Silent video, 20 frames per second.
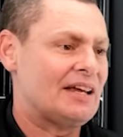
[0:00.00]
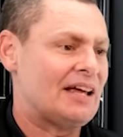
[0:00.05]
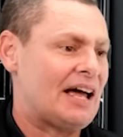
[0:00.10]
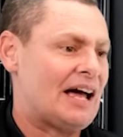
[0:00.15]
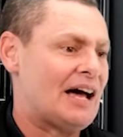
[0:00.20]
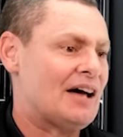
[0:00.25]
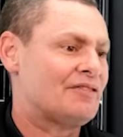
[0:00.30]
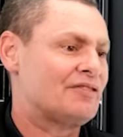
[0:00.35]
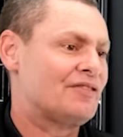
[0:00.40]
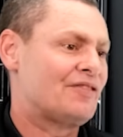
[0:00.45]

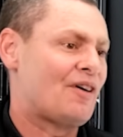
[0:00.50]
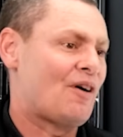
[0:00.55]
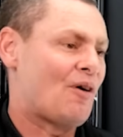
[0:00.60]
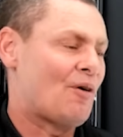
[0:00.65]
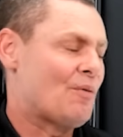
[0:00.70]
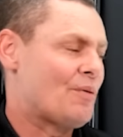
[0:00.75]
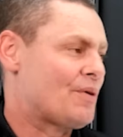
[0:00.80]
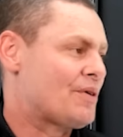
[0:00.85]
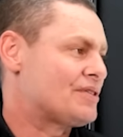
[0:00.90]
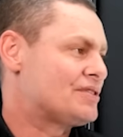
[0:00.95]
Half of the hot
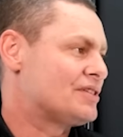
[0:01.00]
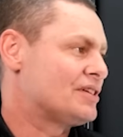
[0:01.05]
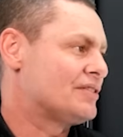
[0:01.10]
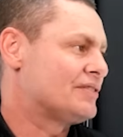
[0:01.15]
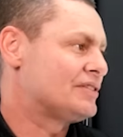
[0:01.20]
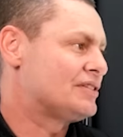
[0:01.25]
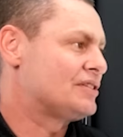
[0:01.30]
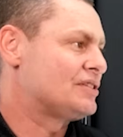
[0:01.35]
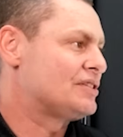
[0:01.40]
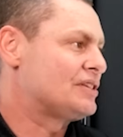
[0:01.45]
water
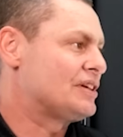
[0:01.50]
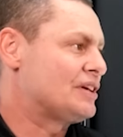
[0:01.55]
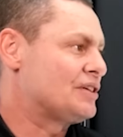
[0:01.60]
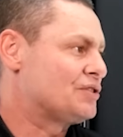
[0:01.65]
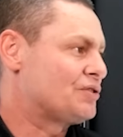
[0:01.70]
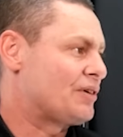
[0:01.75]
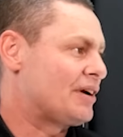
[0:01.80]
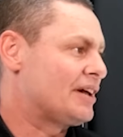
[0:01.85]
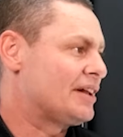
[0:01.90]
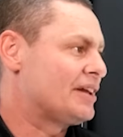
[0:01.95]
services in
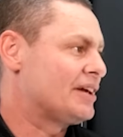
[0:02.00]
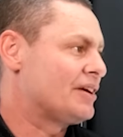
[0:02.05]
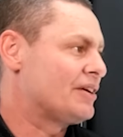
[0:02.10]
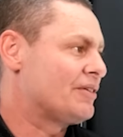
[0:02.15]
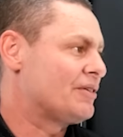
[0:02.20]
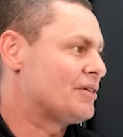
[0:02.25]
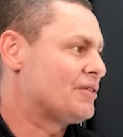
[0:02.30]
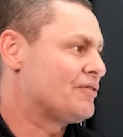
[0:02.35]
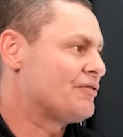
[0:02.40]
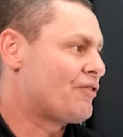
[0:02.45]
Australia
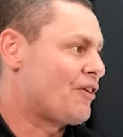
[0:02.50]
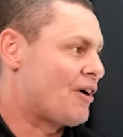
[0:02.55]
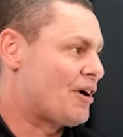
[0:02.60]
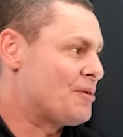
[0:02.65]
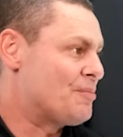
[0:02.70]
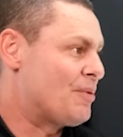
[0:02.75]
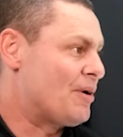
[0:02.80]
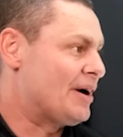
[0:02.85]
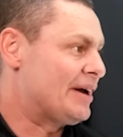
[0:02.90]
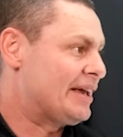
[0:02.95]
are fired
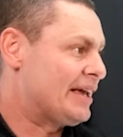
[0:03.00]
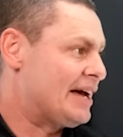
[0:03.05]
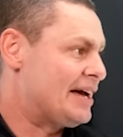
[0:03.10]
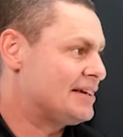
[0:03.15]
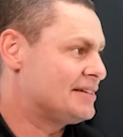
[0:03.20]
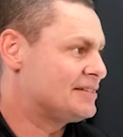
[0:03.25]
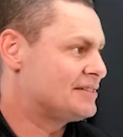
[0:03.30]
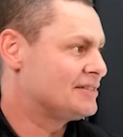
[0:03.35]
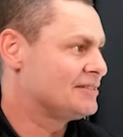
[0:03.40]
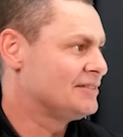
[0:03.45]
by gas.